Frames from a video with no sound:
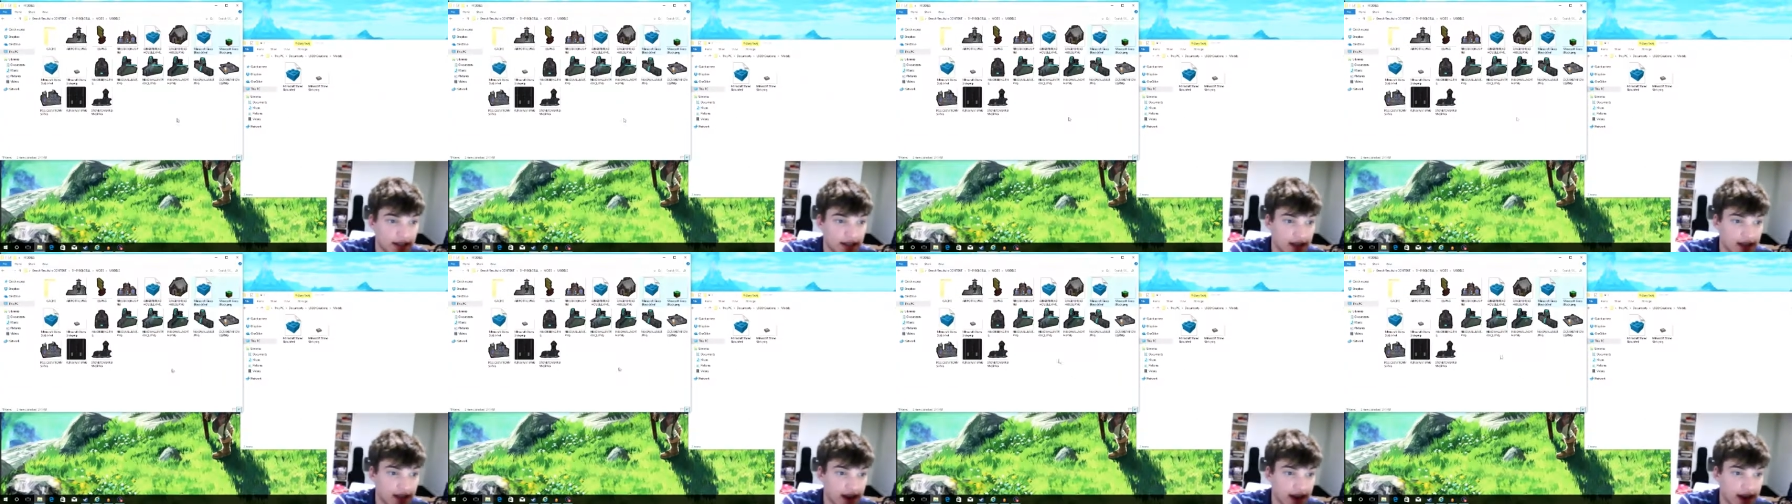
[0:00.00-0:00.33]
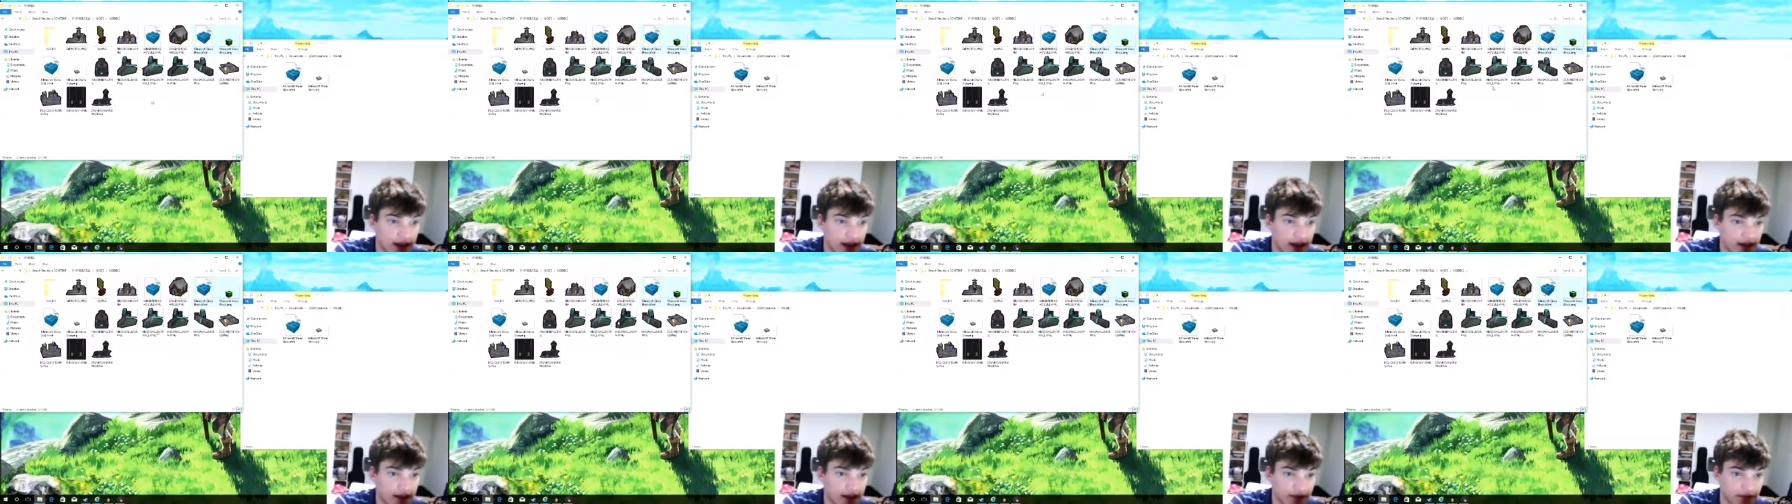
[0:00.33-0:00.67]
into
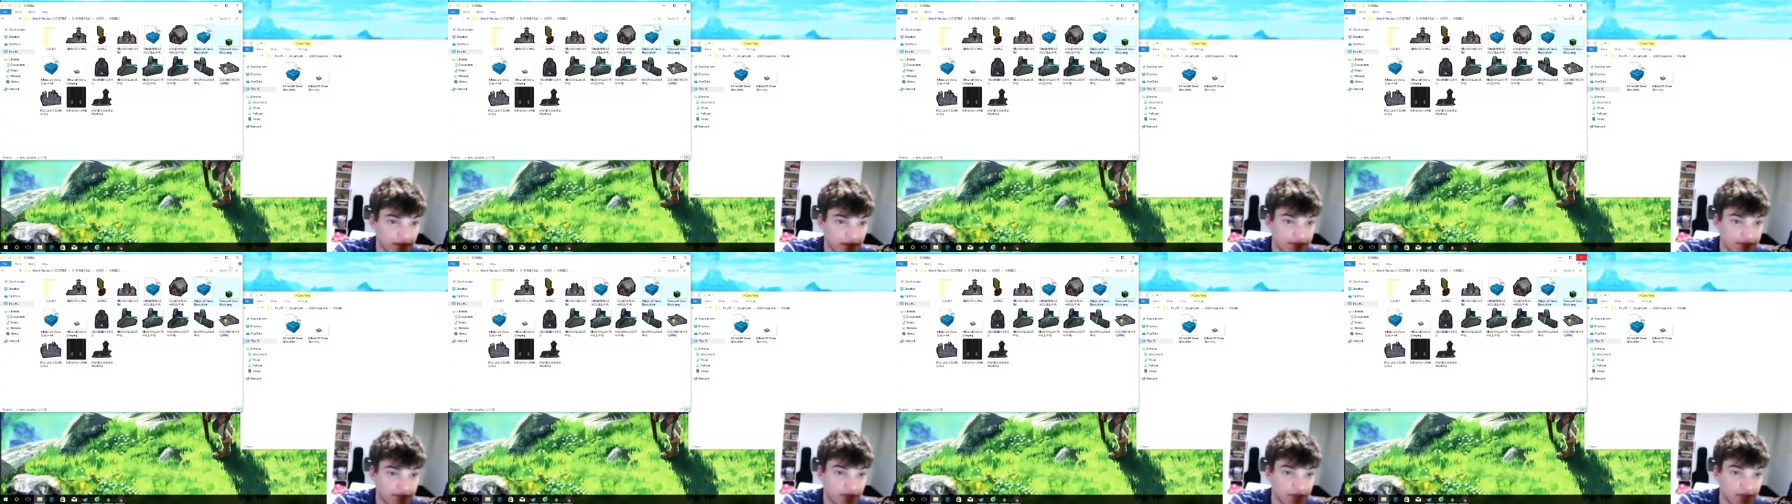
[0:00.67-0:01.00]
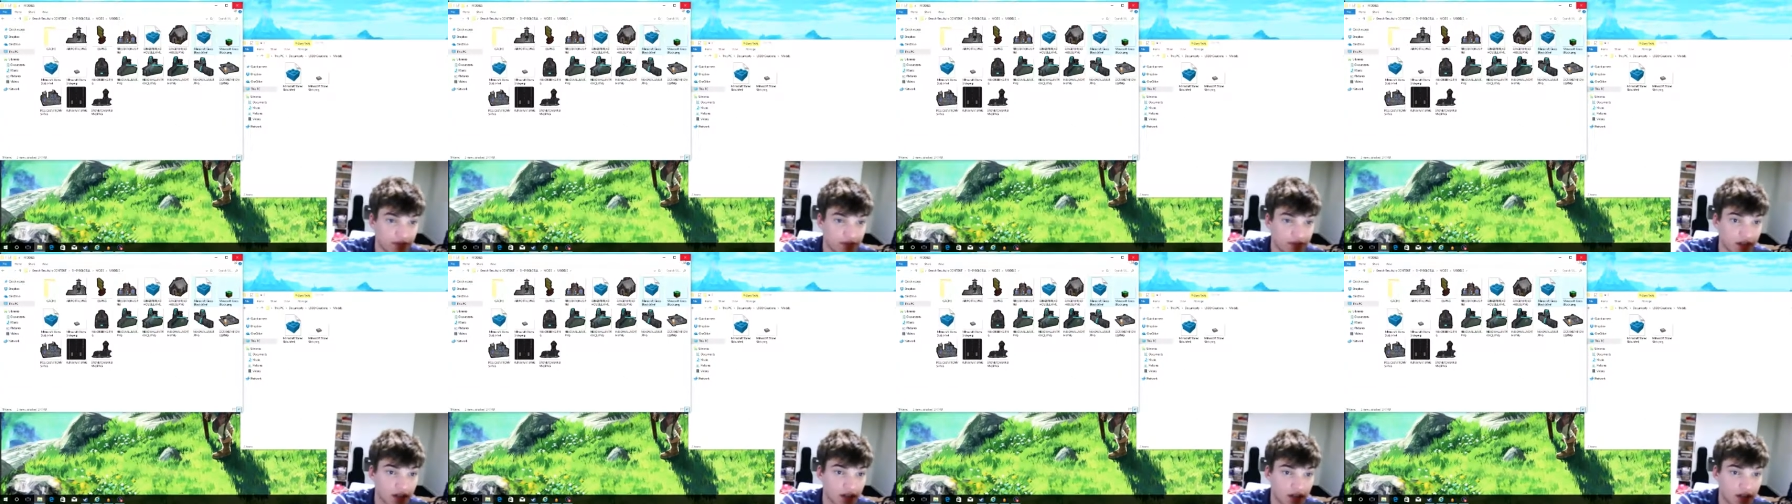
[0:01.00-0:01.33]
there
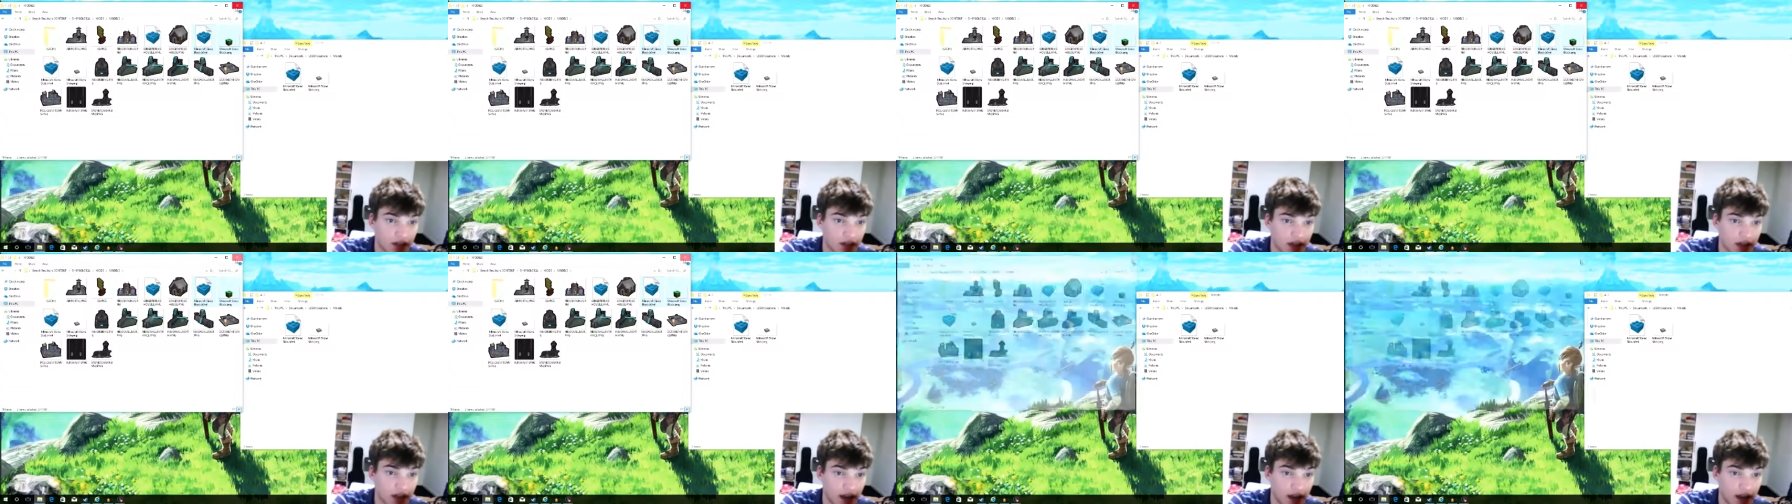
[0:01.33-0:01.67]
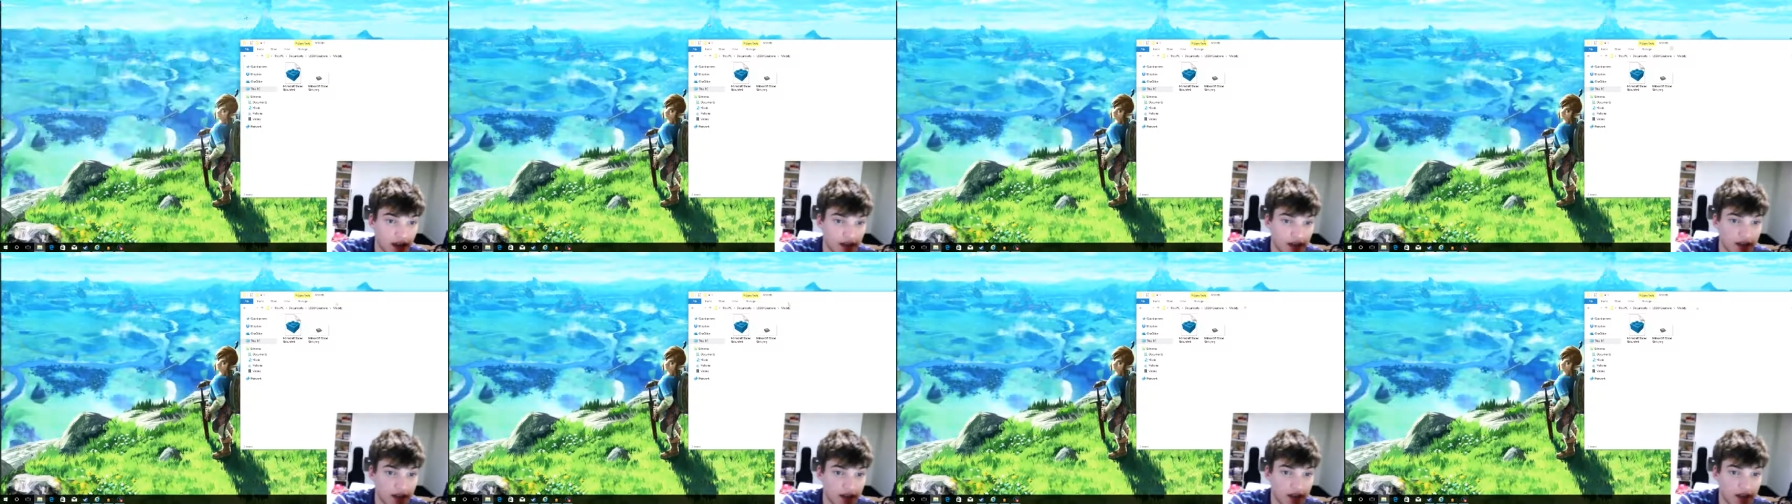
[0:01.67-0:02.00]

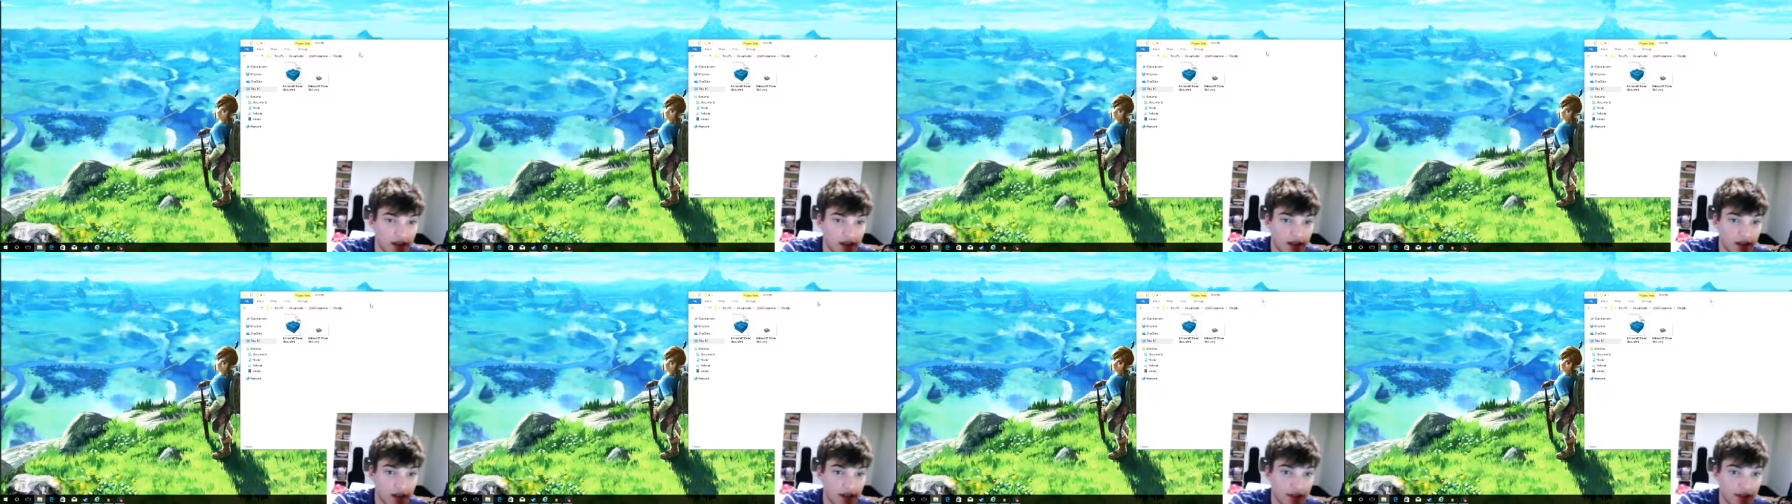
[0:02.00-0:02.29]
and